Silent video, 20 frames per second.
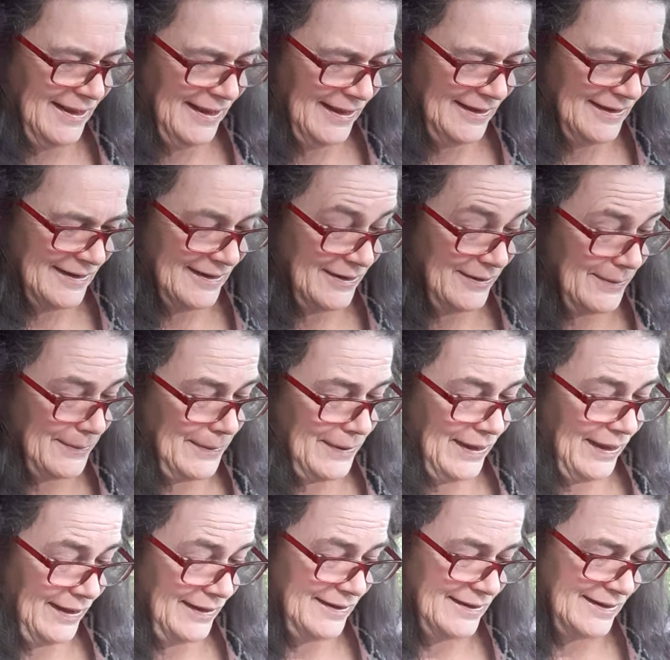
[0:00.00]
okay.
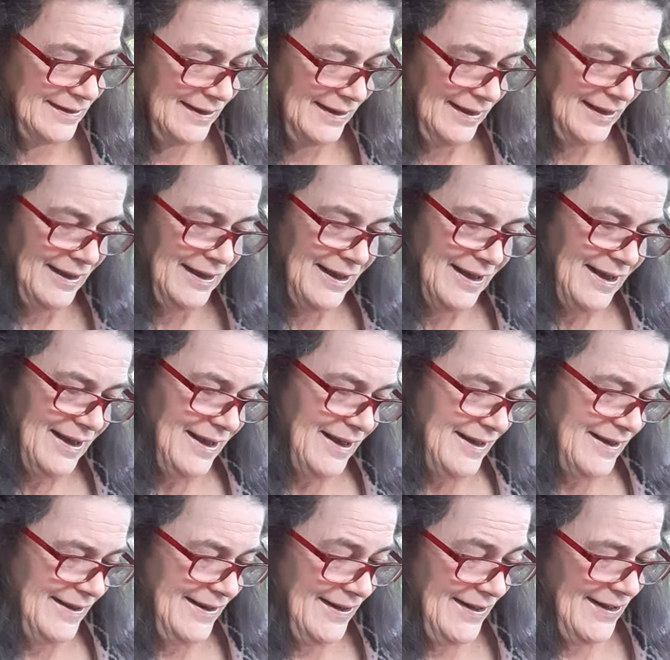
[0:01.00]

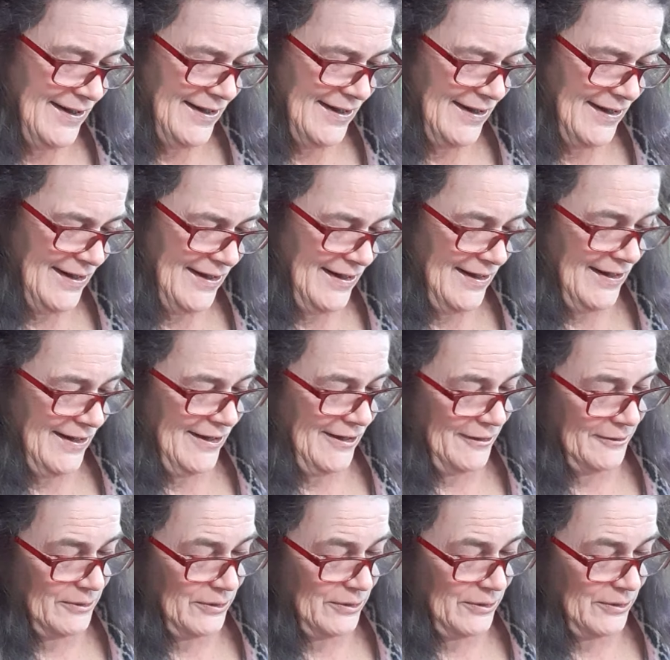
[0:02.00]
Uh,